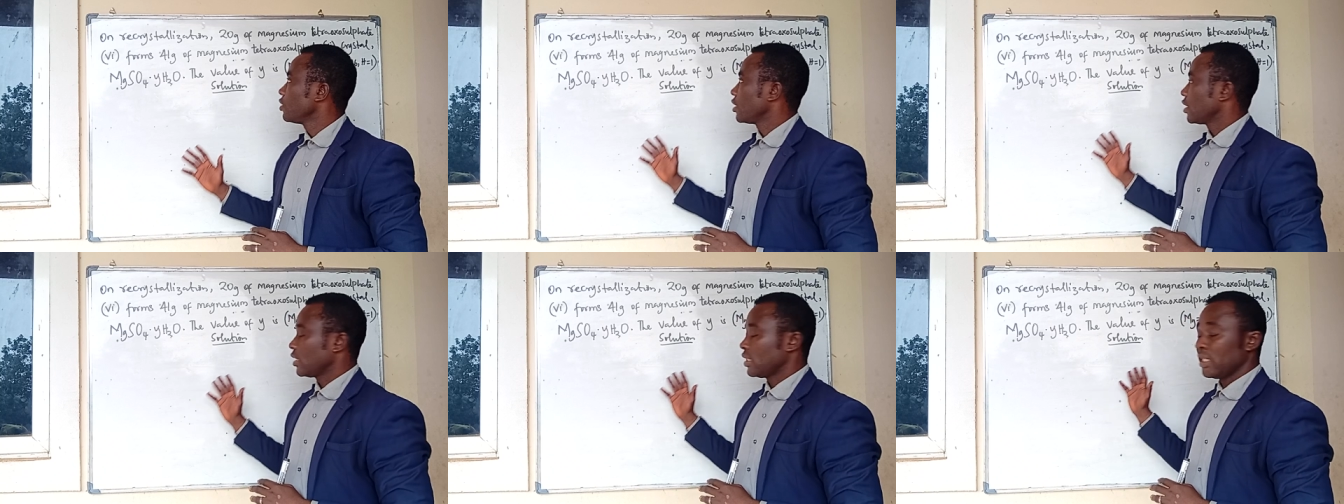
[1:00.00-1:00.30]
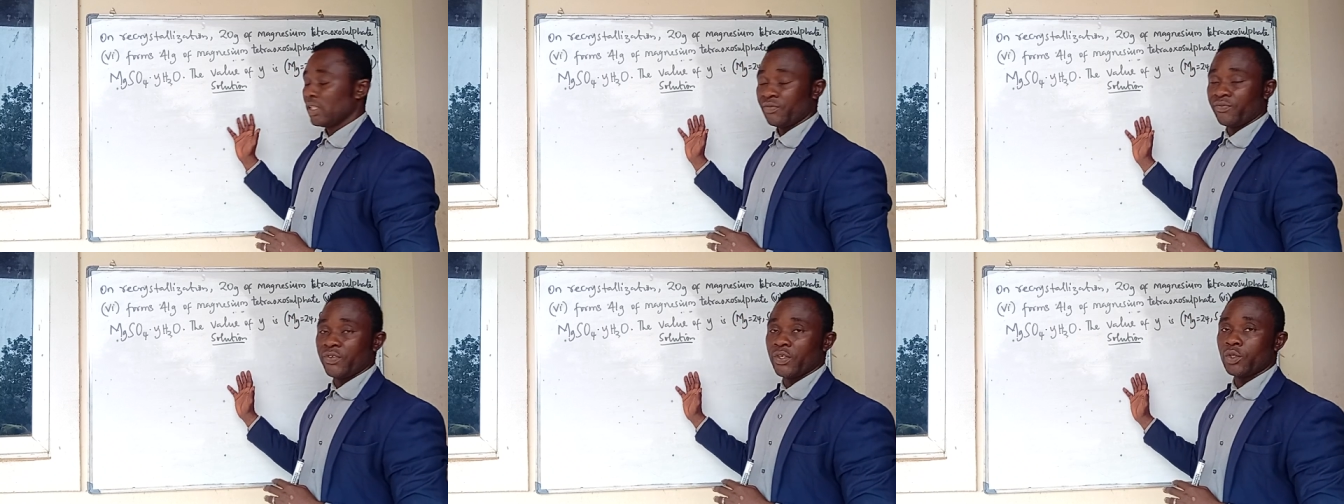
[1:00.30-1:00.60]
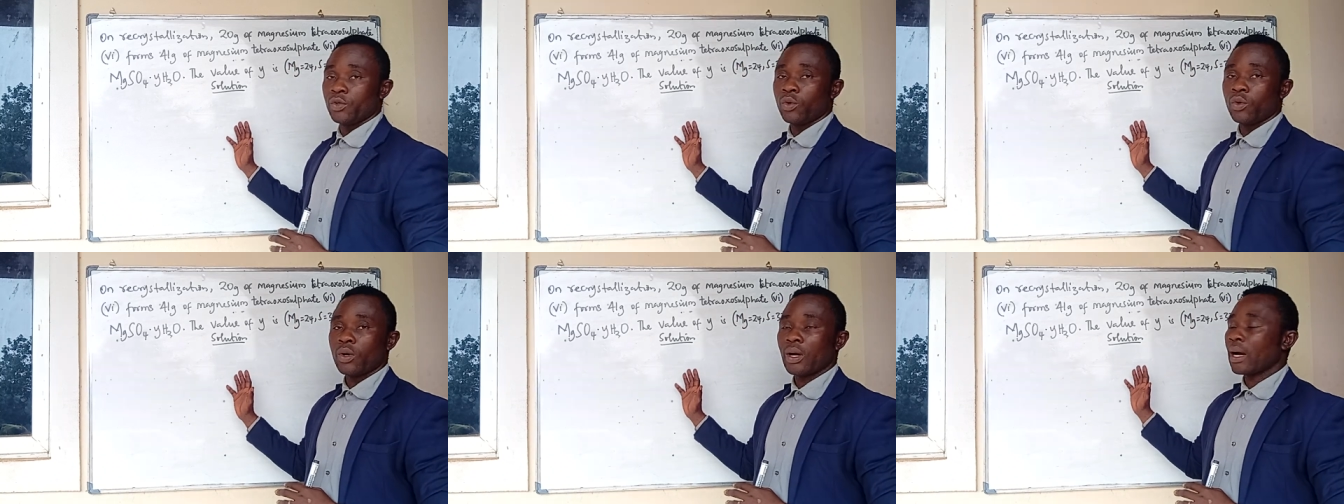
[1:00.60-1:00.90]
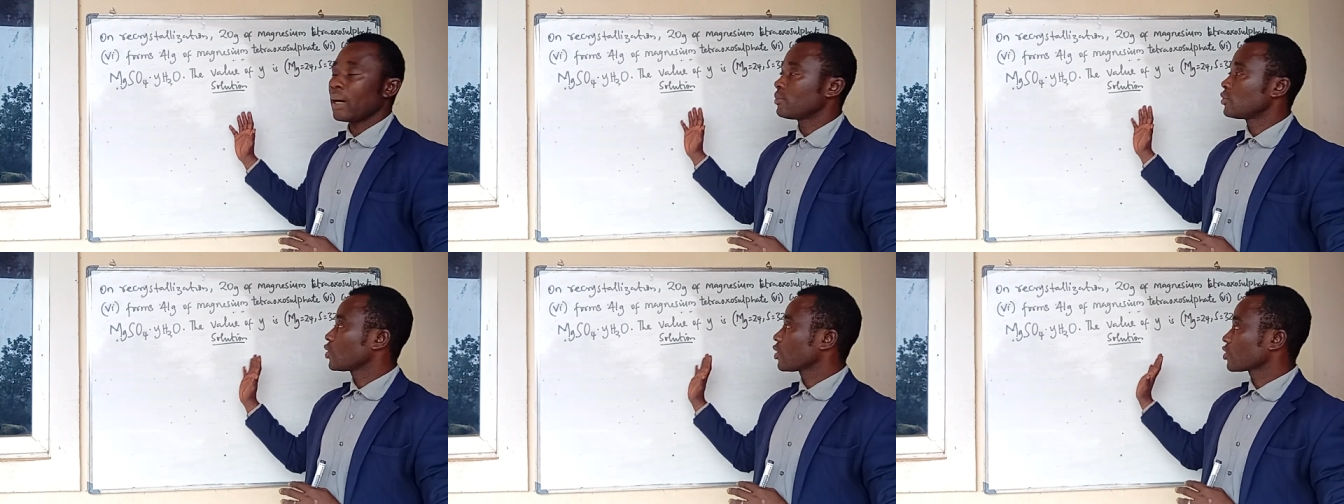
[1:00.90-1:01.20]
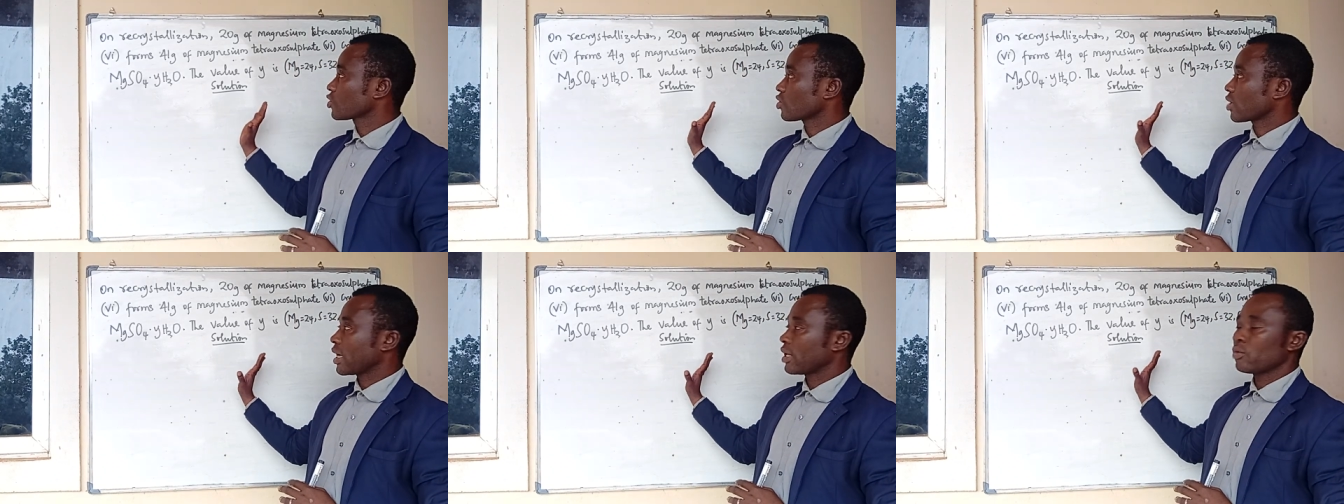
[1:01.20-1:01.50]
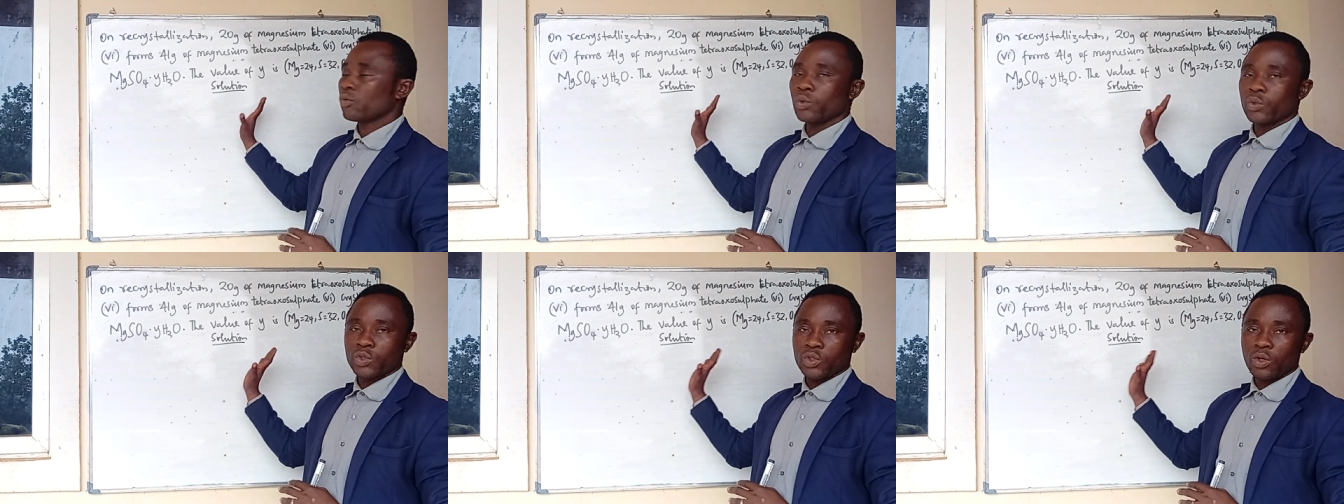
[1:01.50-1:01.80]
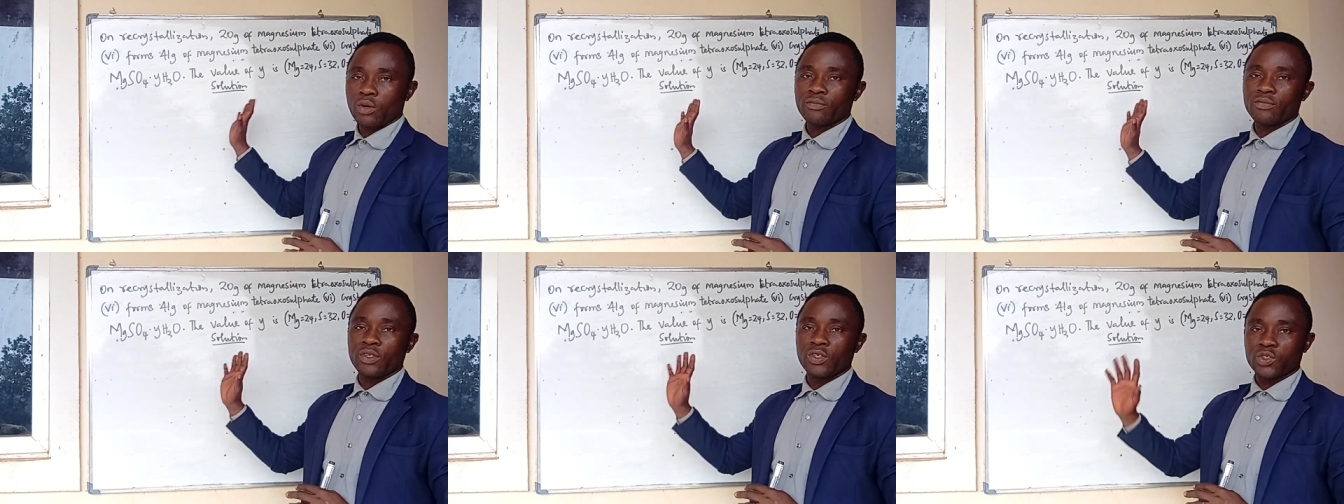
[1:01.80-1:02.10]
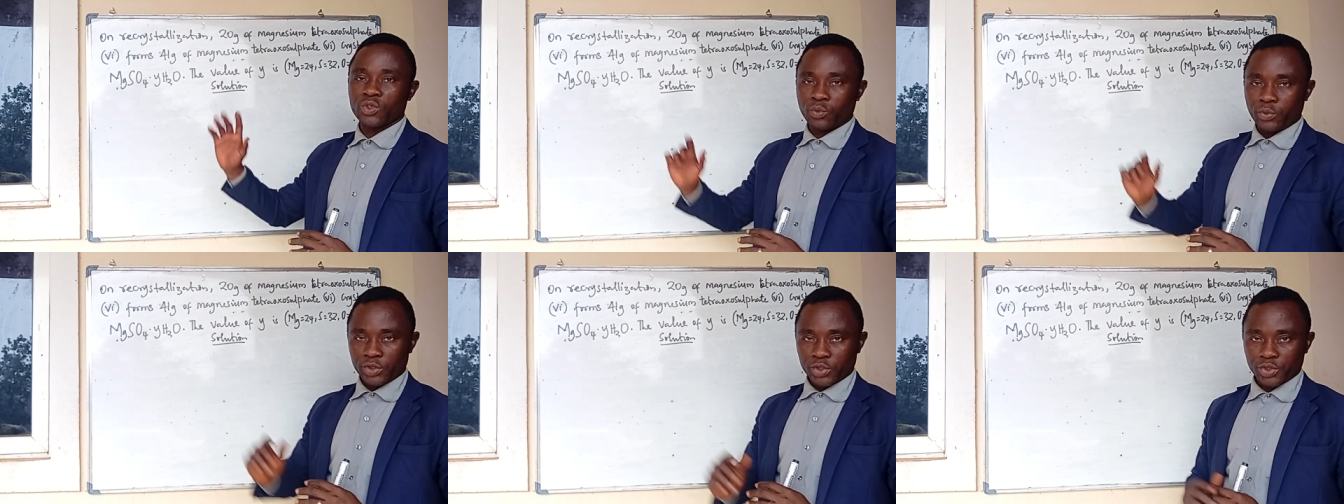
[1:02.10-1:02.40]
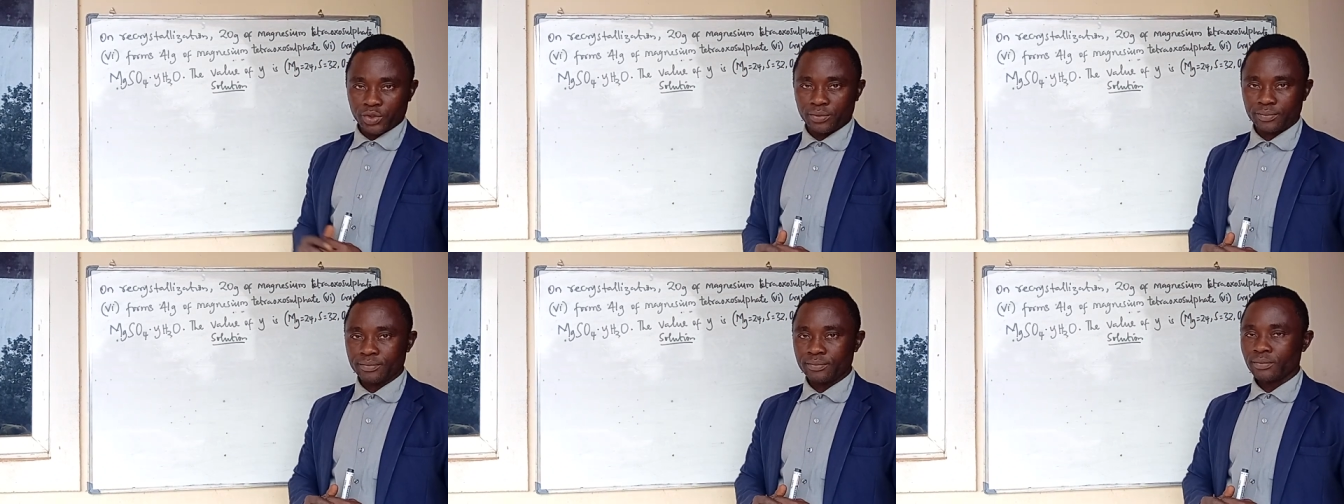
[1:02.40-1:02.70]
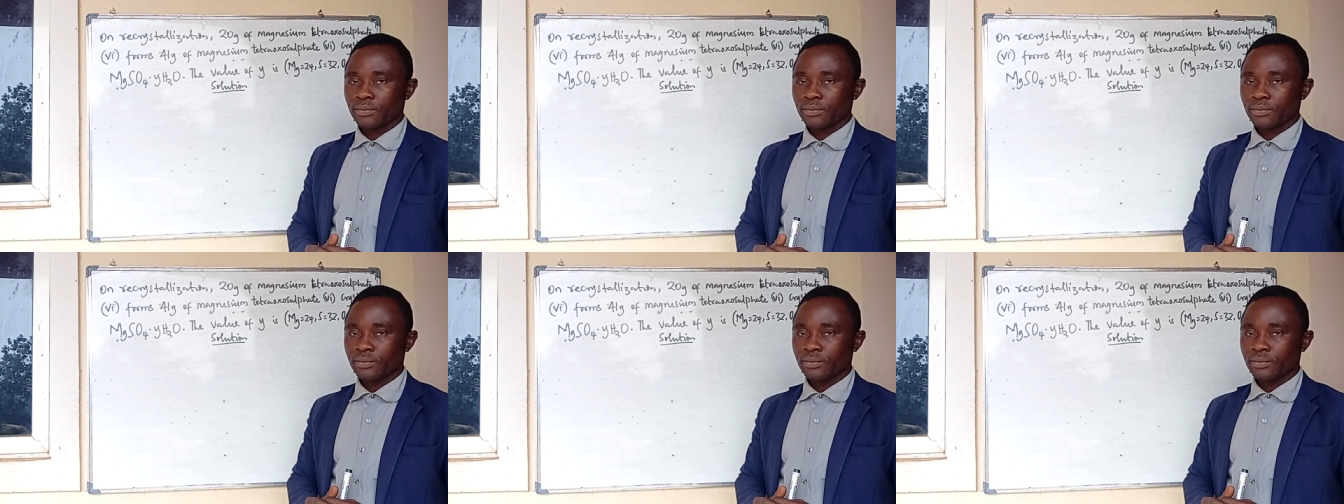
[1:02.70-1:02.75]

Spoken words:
In this video, I'm just trying to solve this question.